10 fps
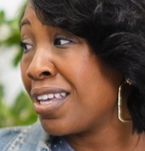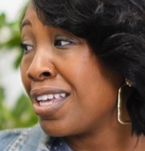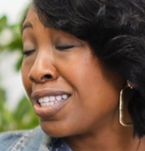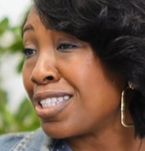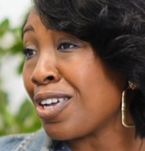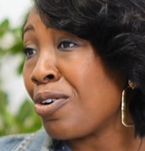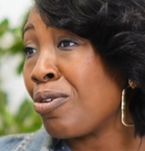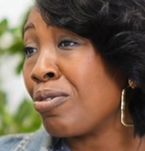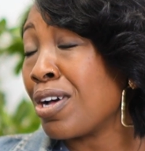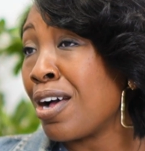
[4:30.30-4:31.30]

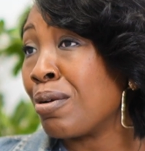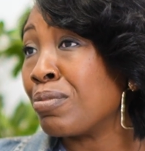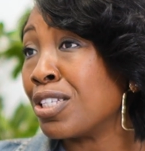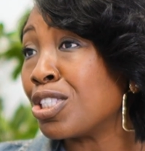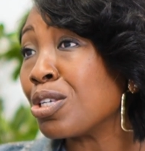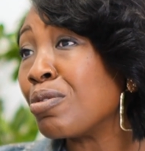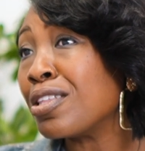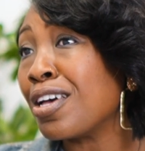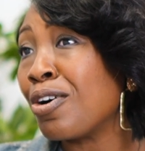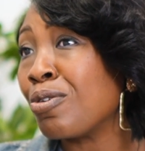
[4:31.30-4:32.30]
So the two of
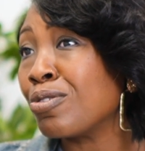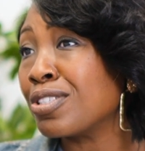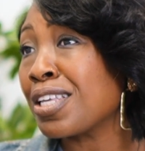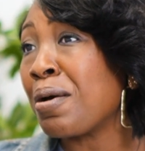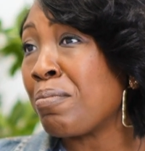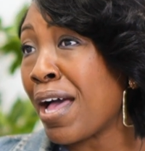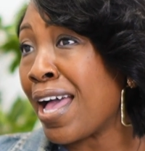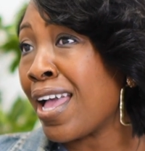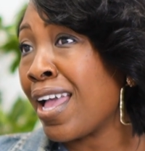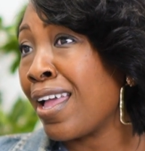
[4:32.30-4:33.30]
those
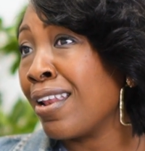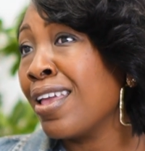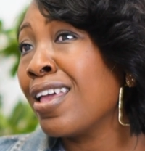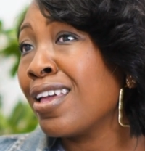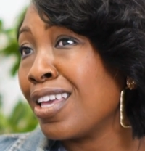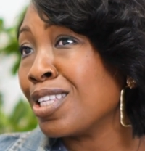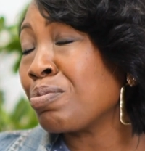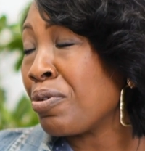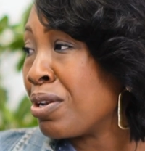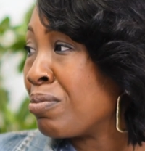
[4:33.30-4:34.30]
combined is
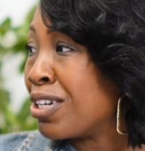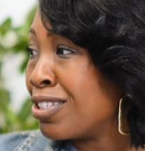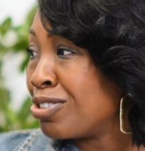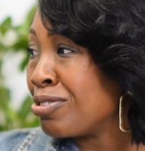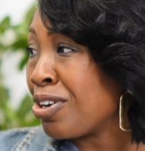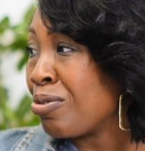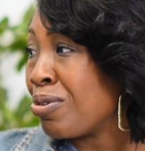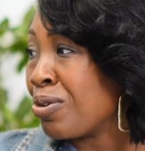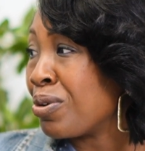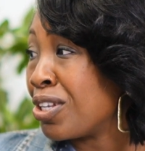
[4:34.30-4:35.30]
pretty much,
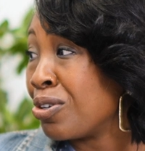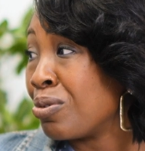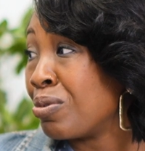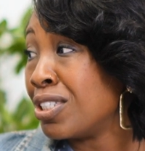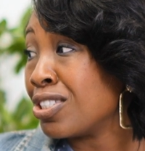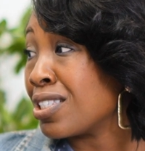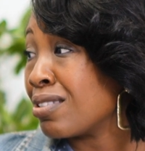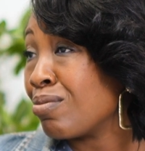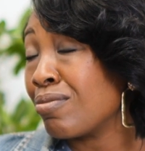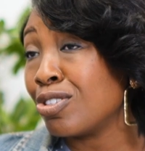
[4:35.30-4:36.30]
what we do. We just
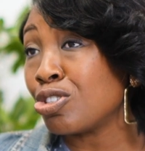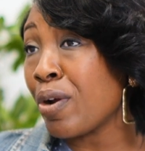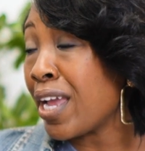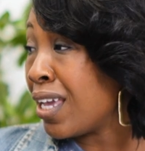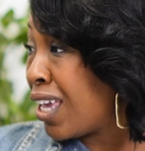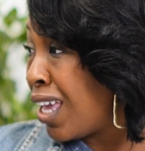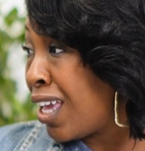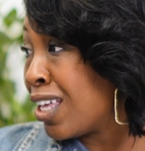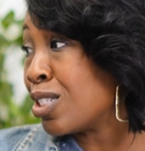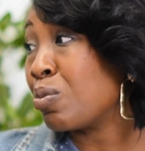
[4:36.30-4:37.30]
train
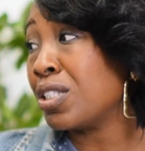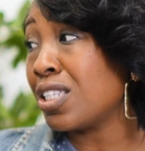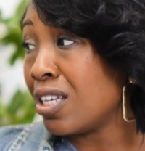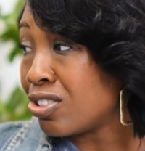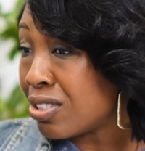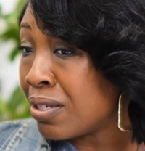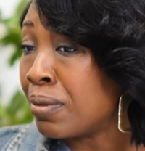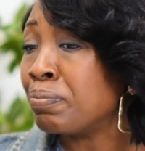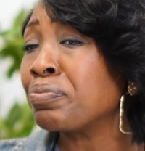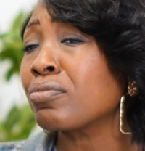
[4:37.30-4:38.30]
kids, we teach
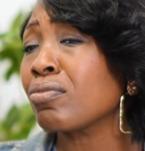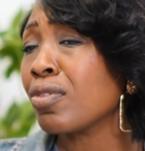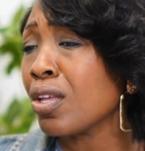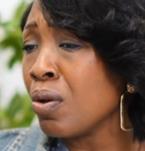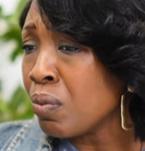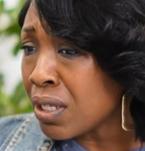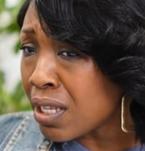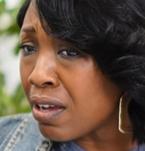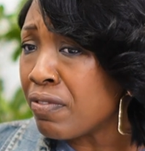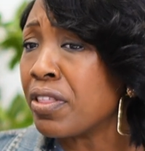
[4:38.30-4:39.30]
them, we
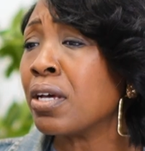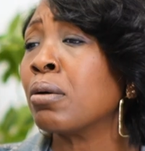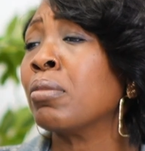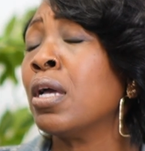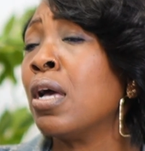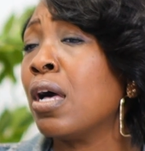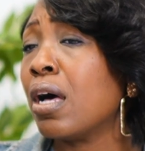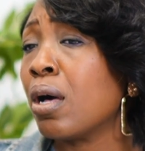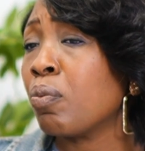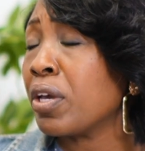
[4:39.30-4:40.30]
love them,
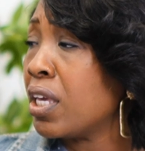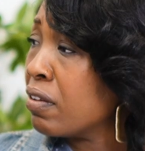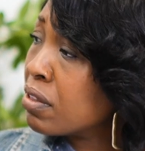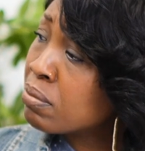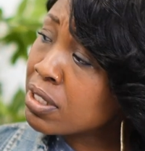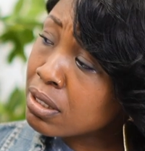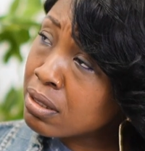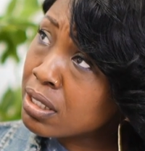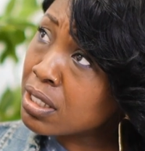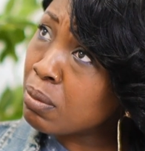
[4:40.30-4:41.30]
we give them
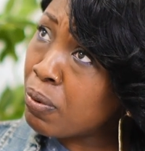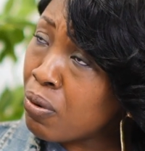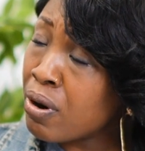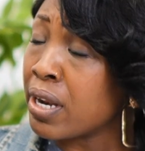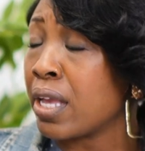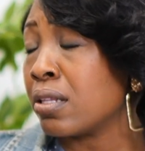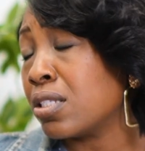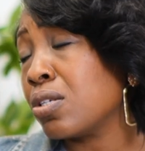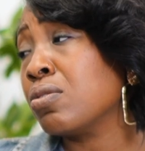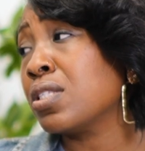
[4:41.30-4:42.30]
the support and the
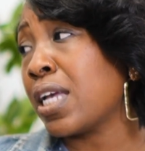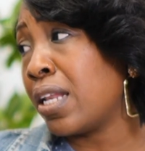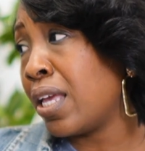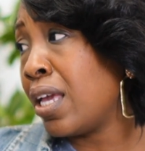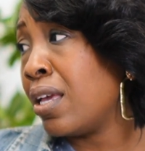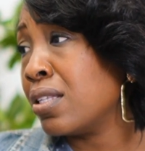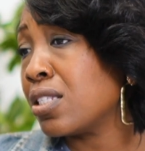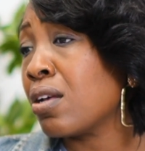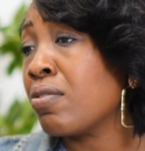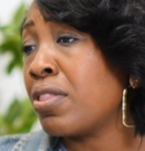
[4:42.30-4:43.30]
tools they need
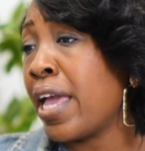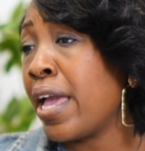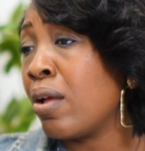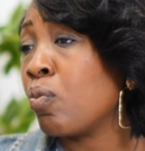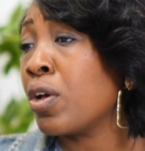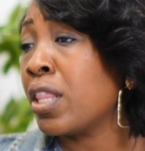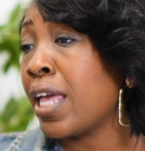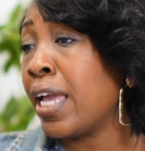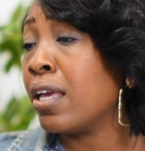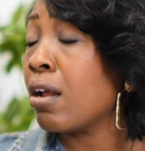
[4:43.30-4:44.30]
so that when
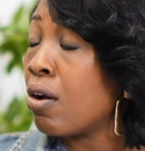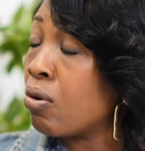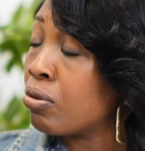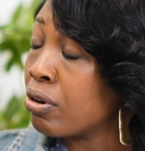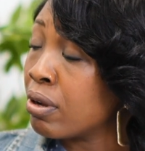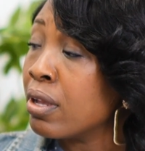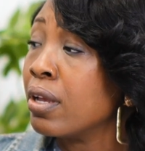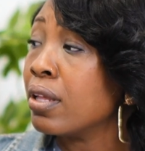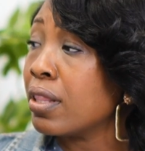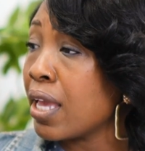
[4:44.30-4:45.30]
they get older,
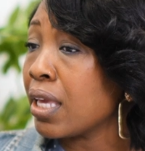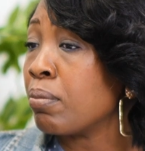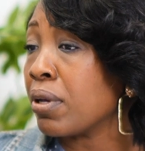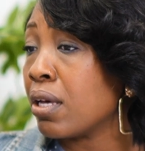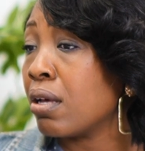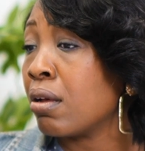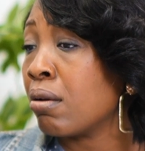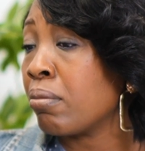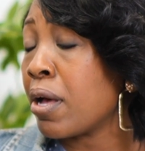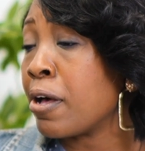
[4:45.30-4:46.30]
they can become